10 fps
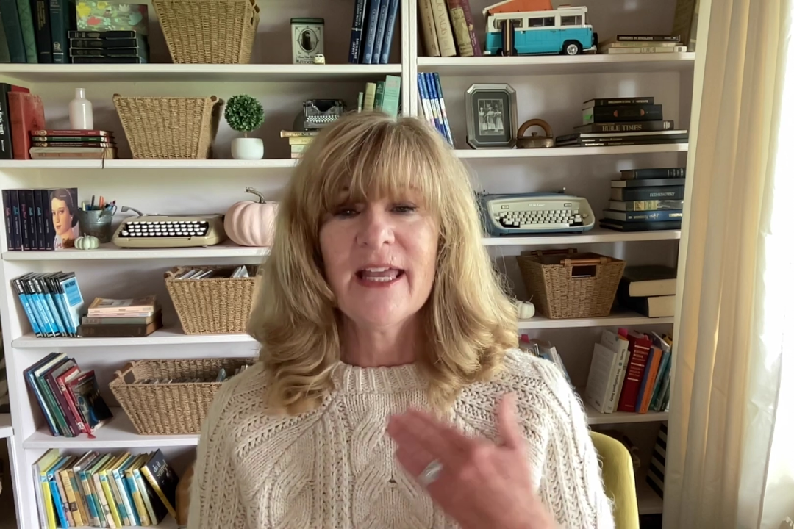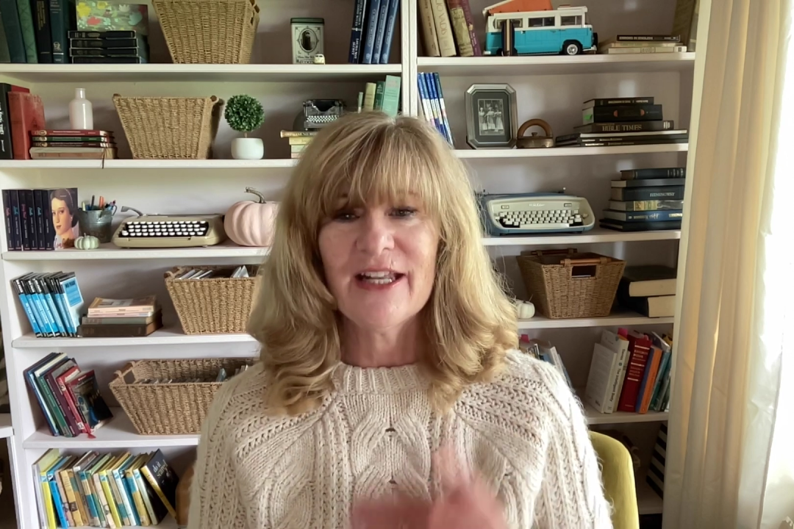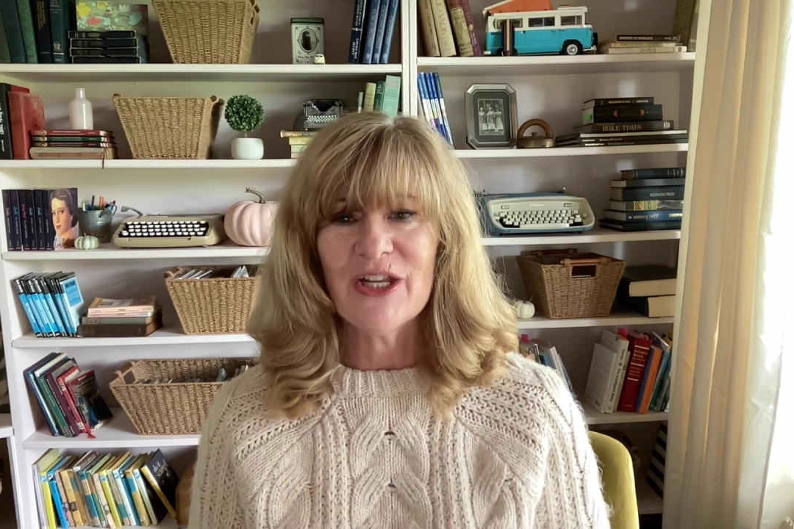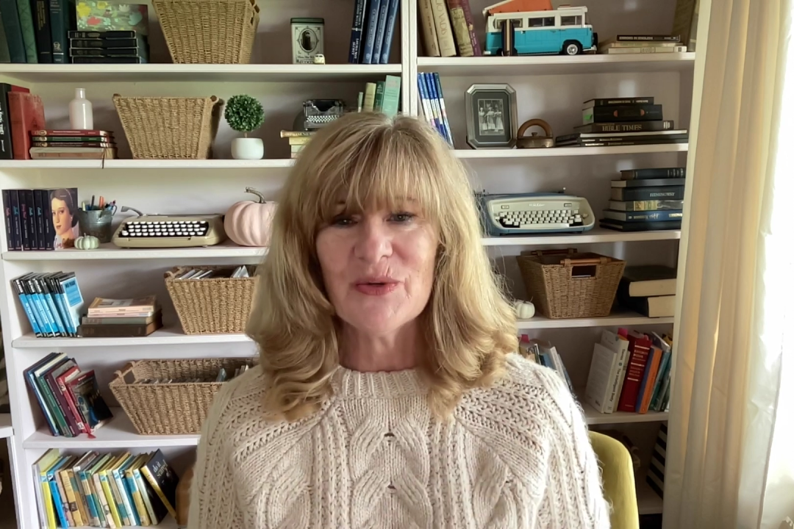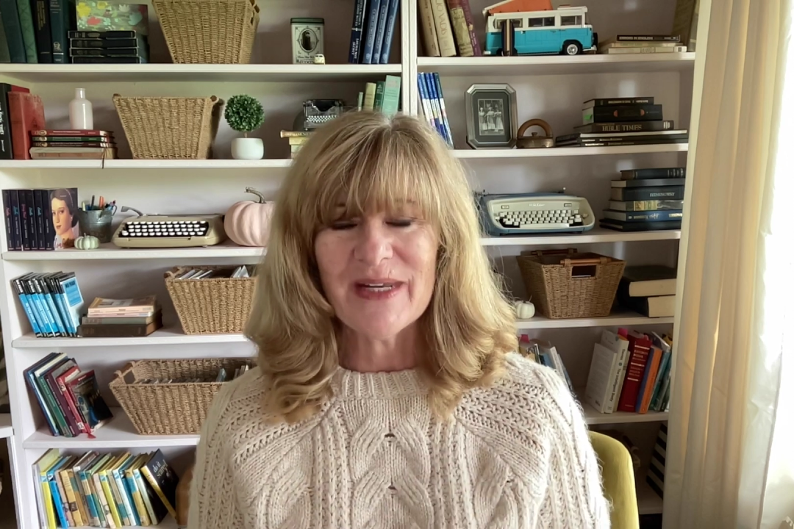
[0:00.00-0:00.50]

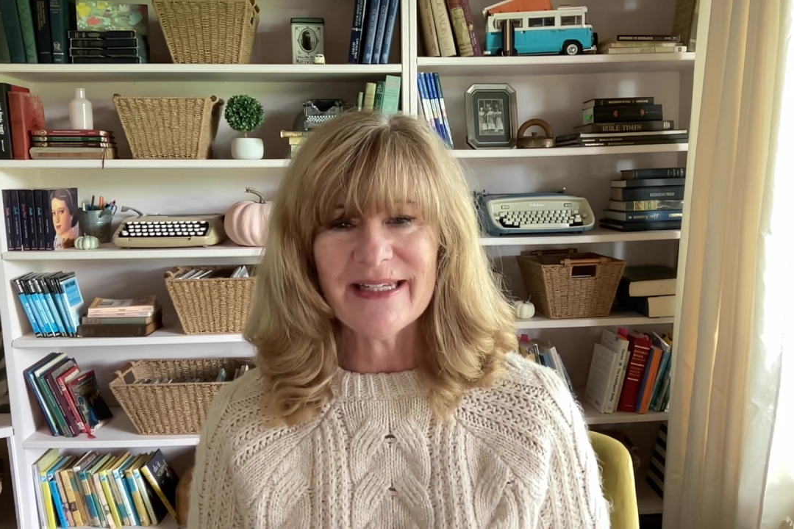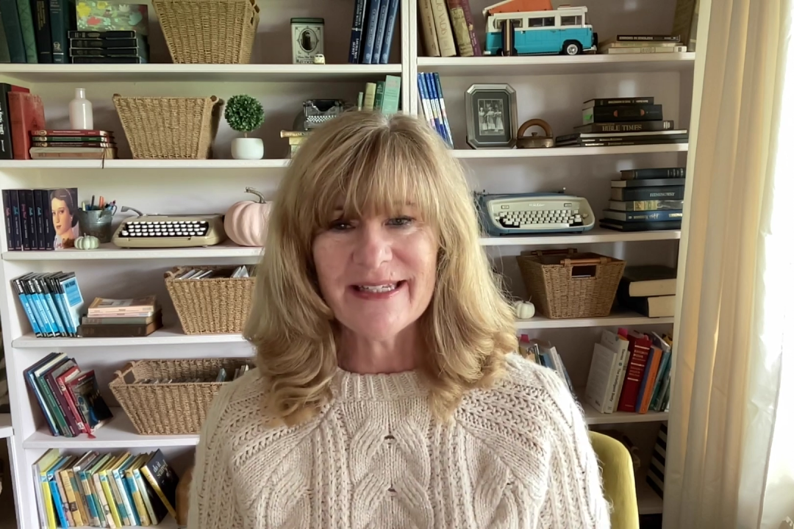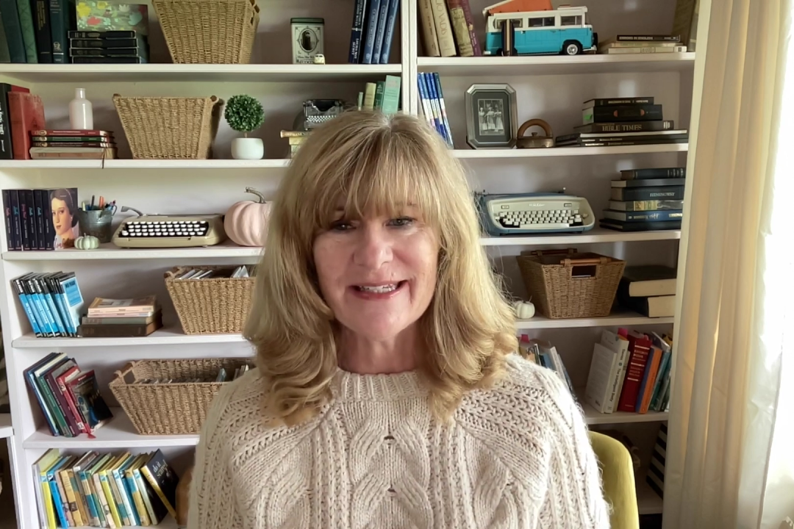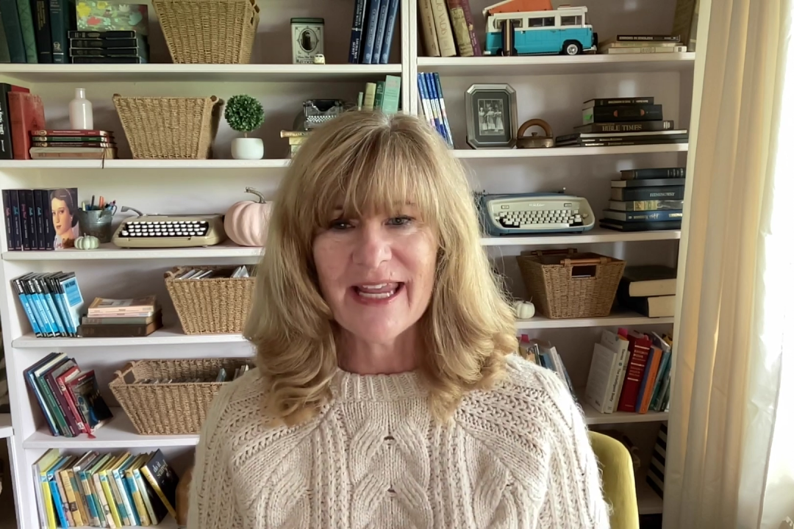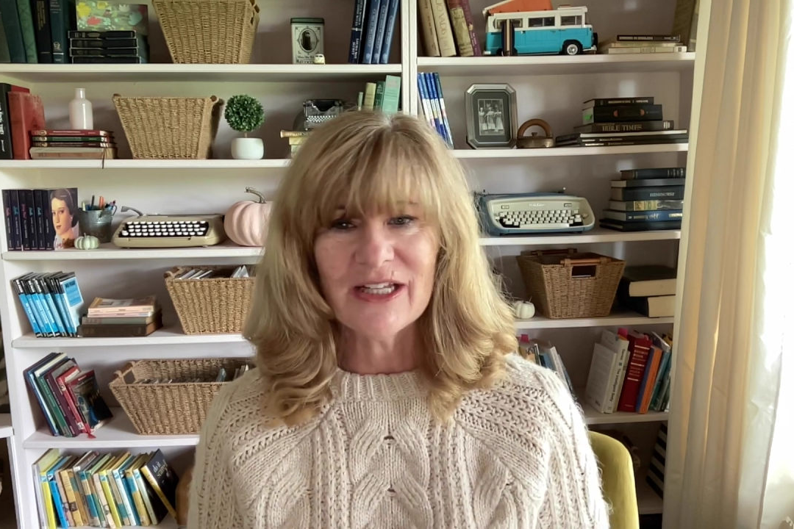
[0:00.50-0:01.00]
you need
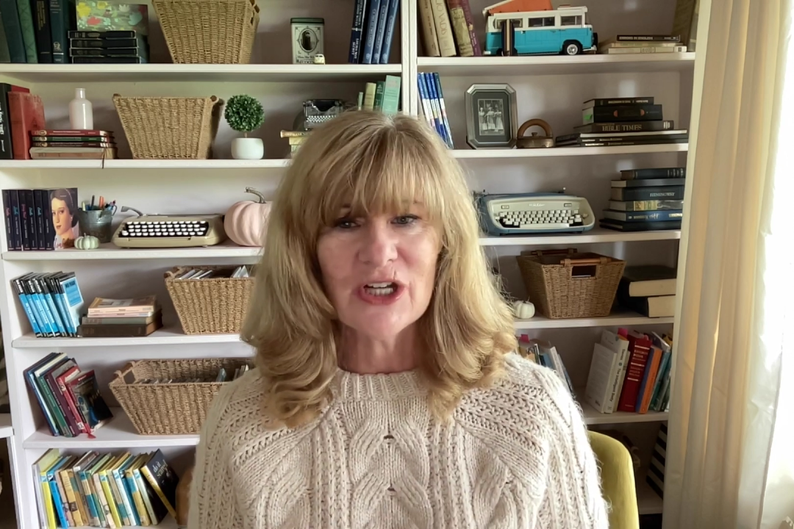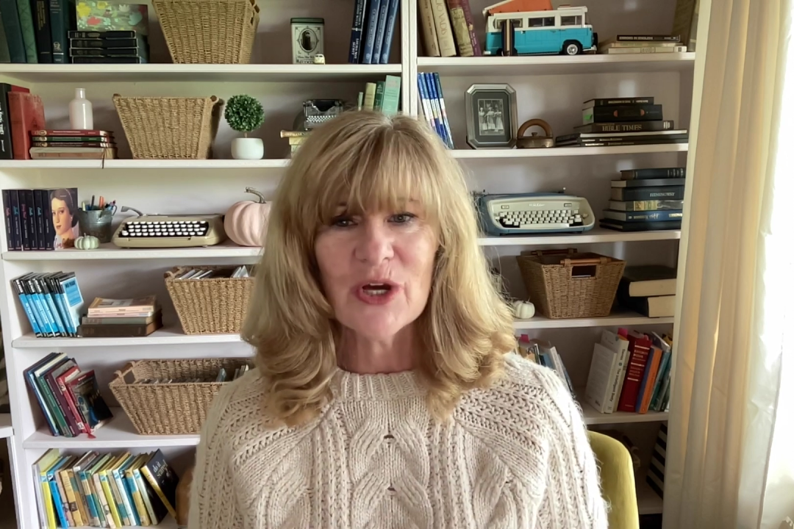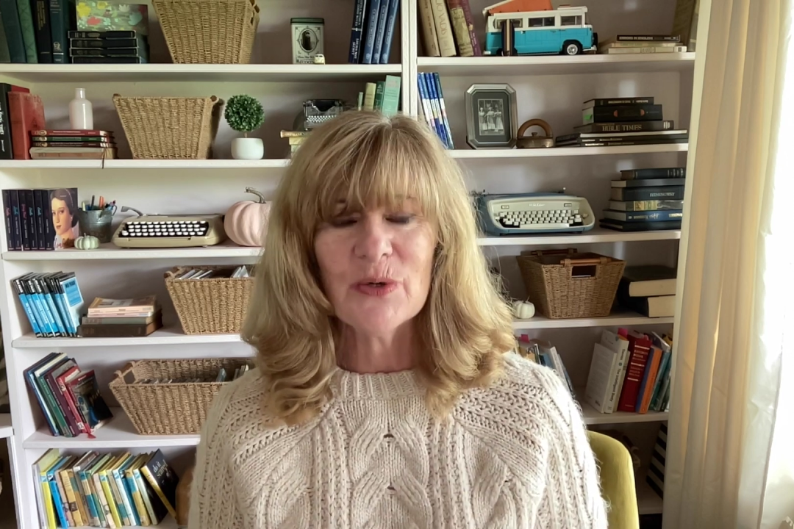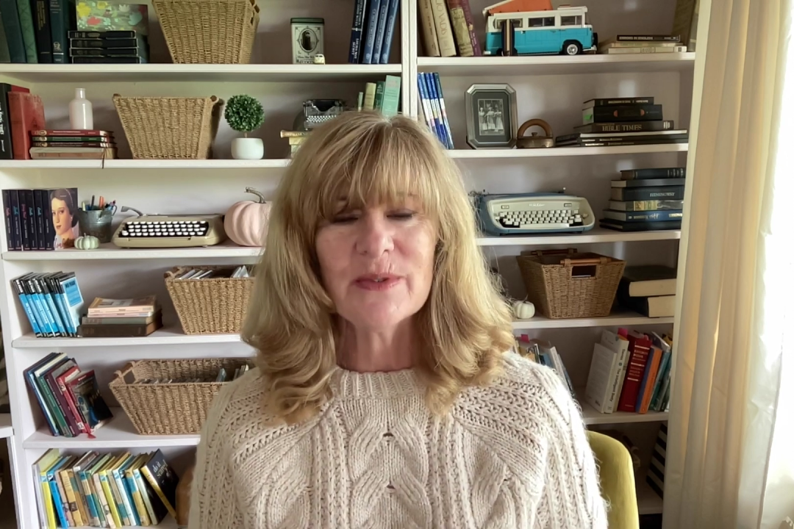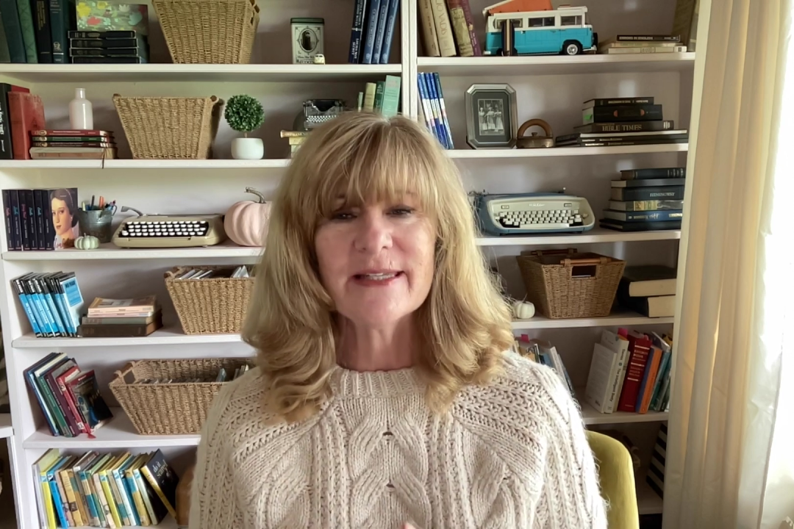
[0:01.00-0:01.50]
to take
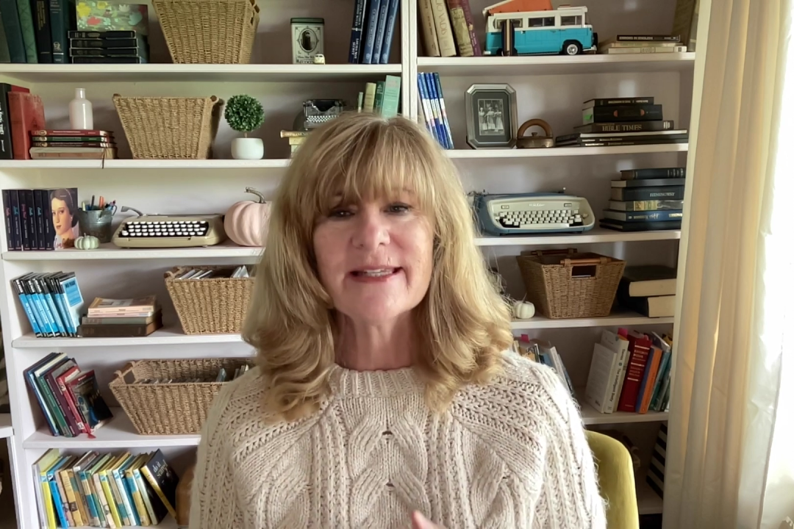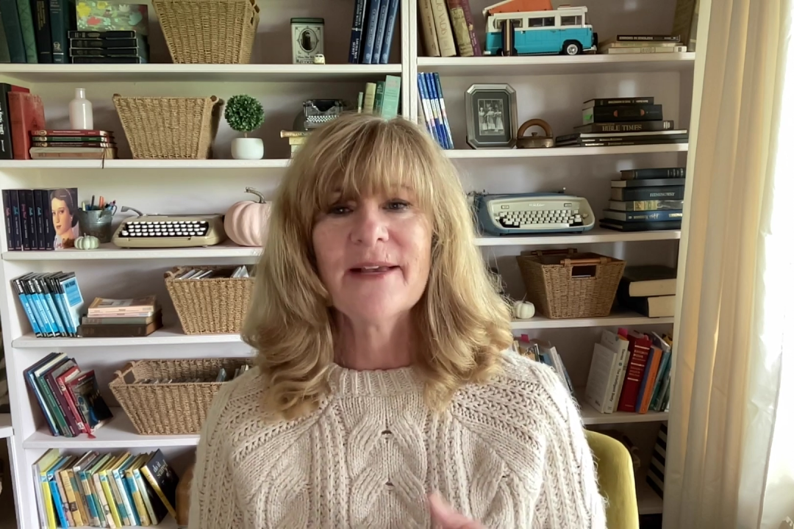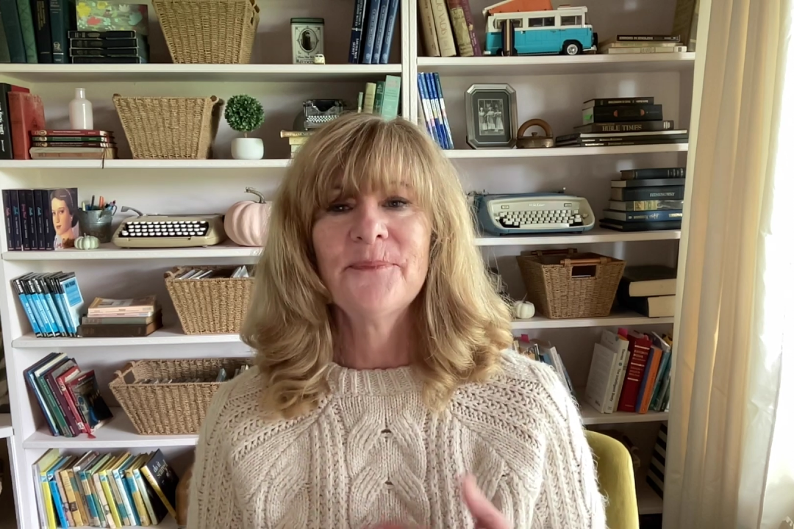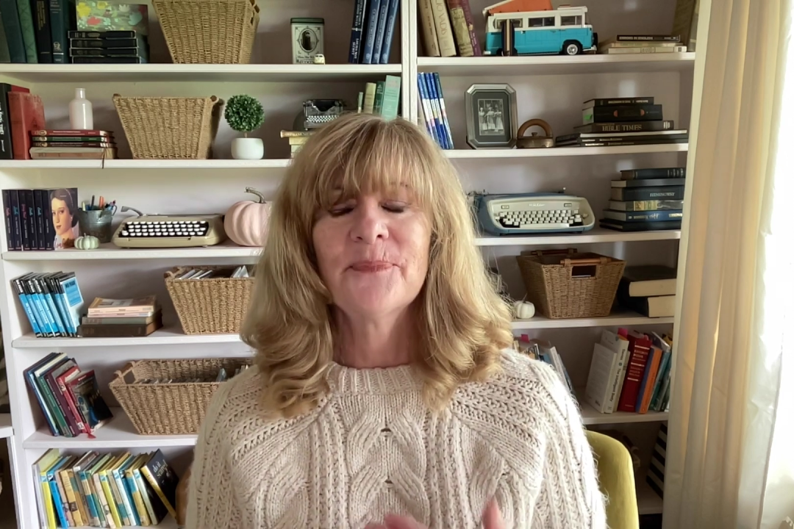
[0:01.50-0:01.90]
notes,